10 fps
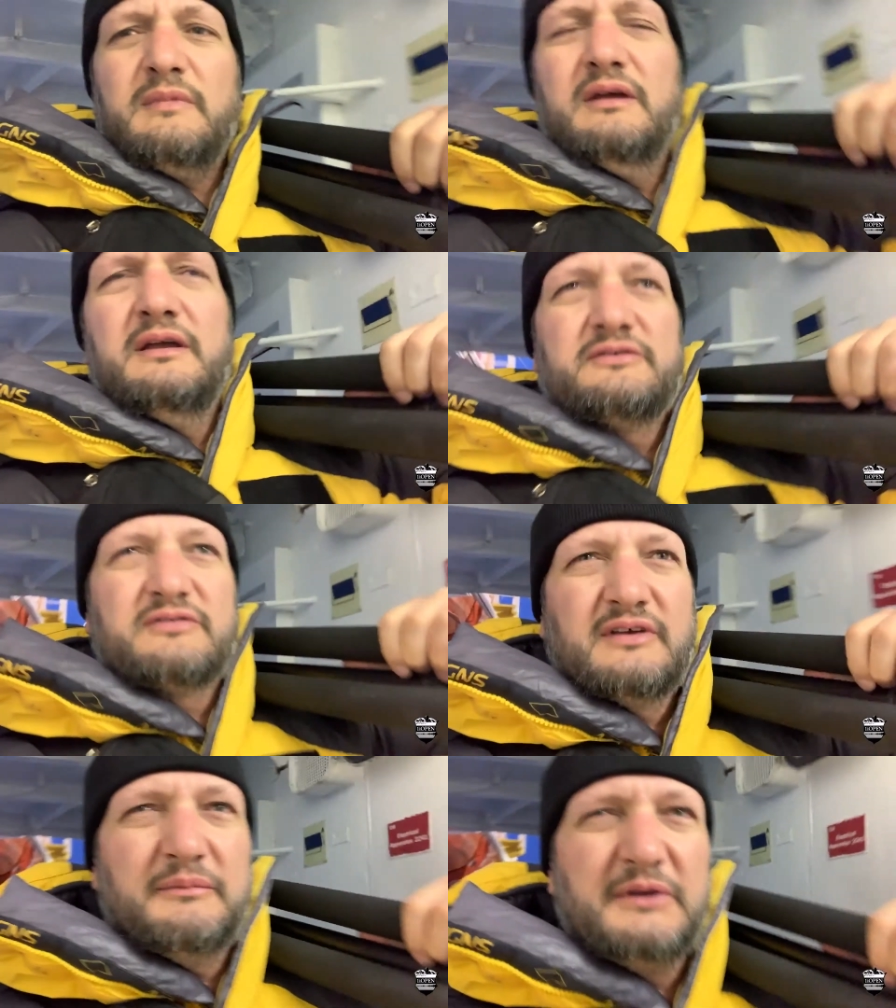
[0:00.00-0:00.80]
It's,
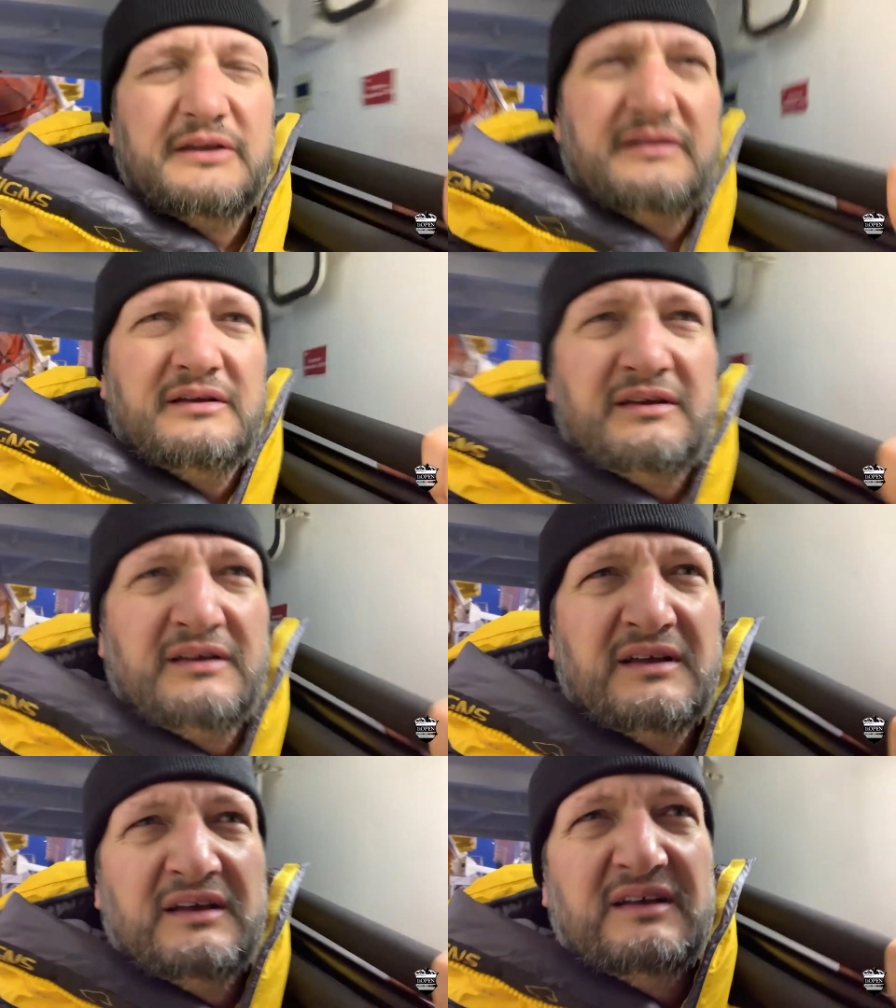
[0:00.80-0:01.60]
I mean,
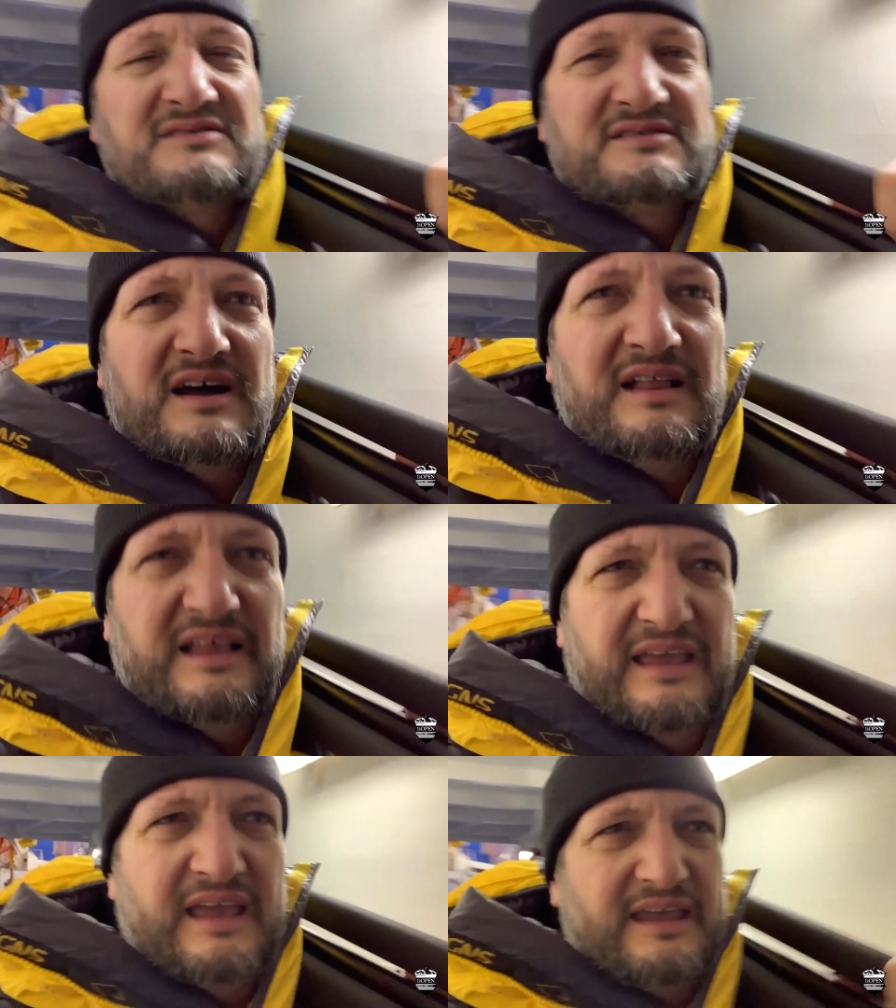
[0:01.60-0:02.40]
it's not
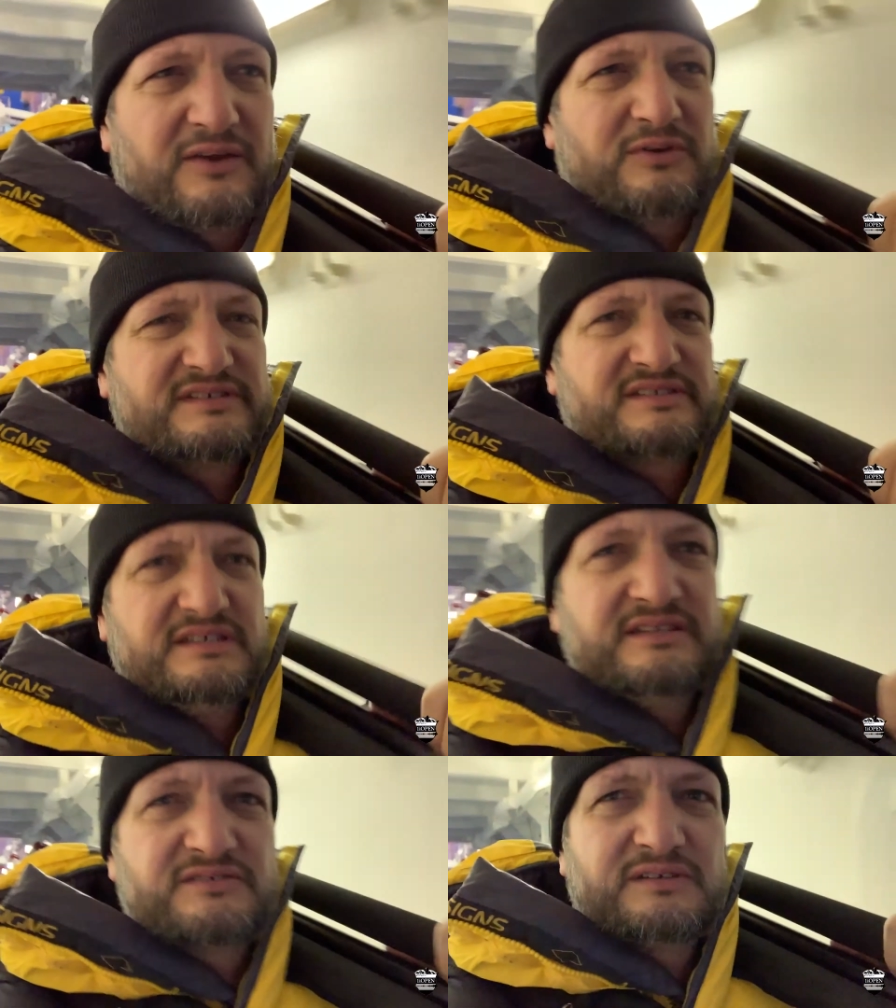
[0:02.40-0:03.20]
like angry
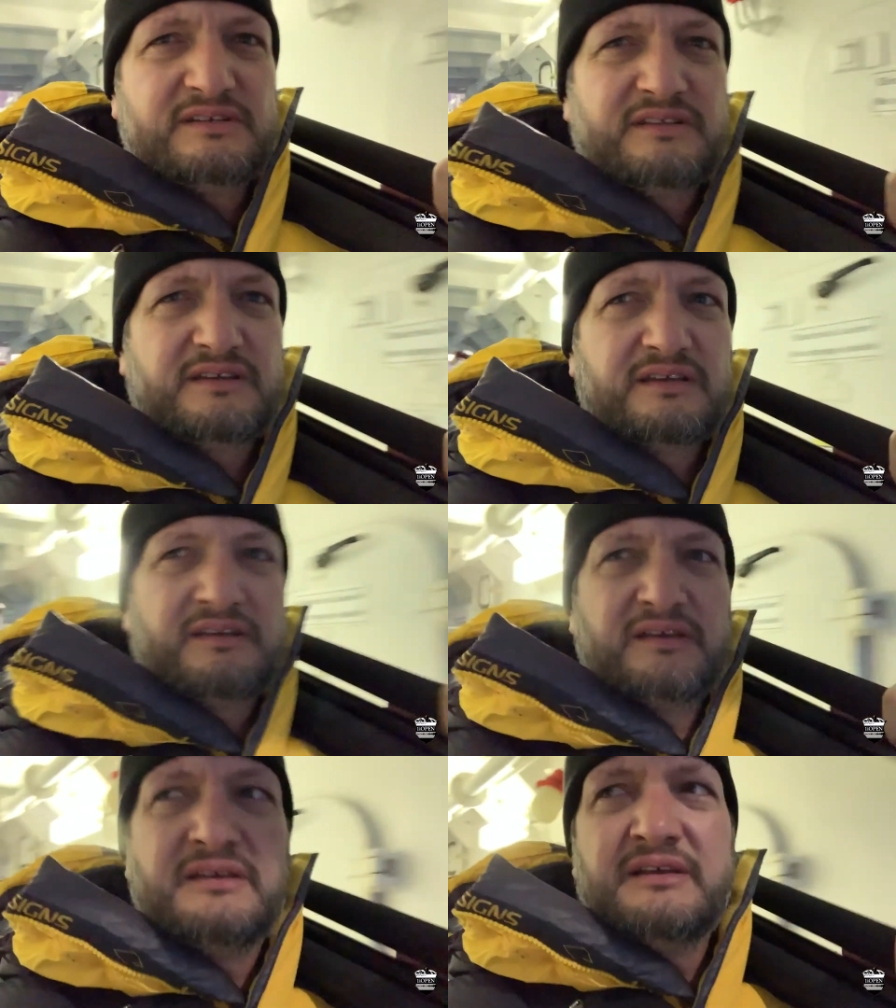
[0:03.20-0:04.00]
seas or anything,
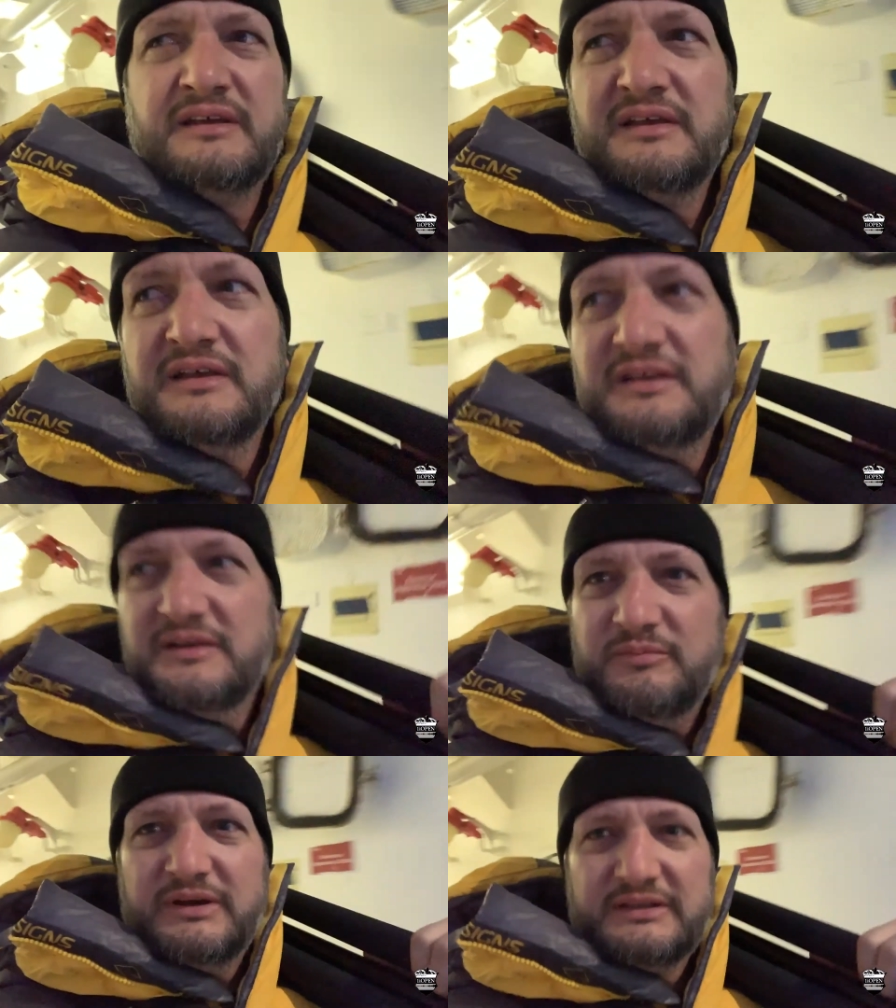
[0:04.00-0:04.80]

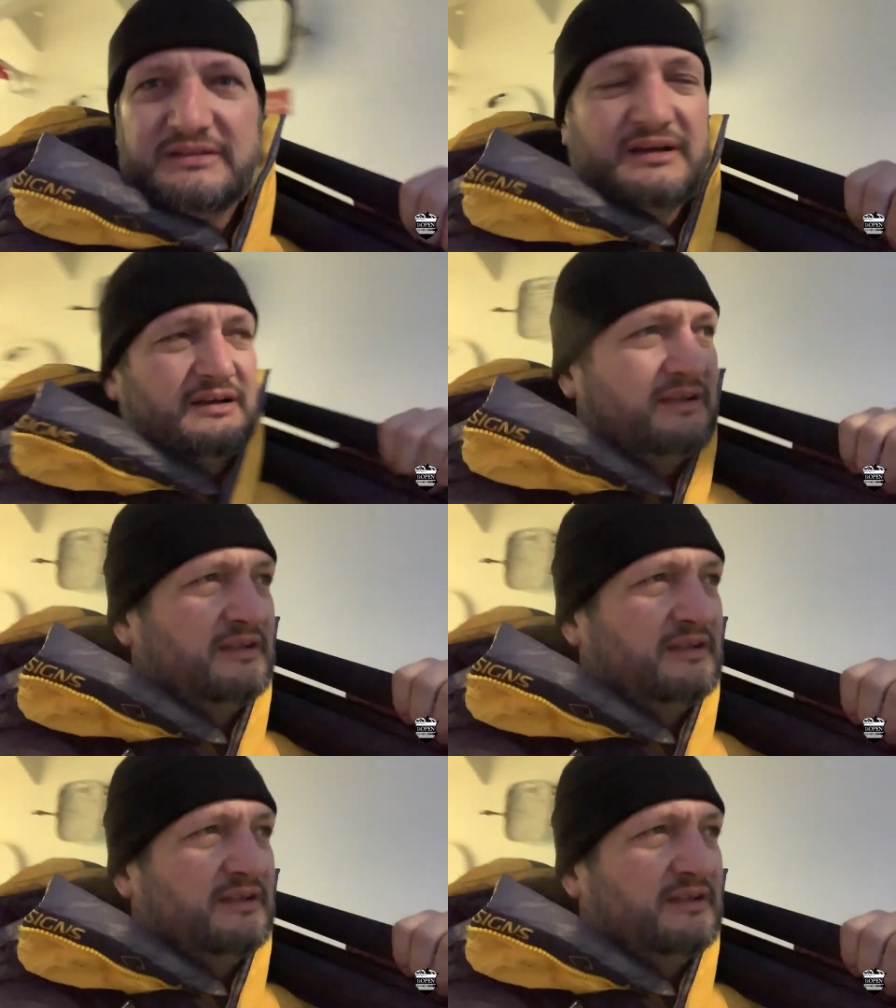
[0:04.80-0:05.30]
but uh,